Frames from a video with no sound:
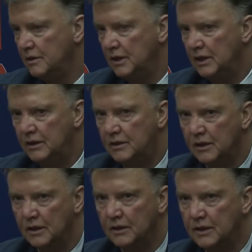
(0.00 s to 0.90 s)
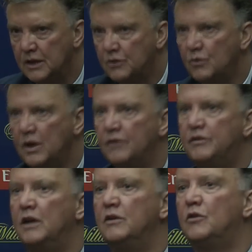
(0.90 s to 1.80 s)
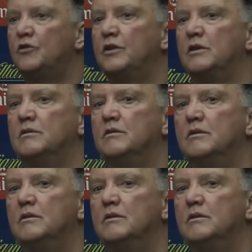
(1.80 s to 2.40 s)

And that we have done also.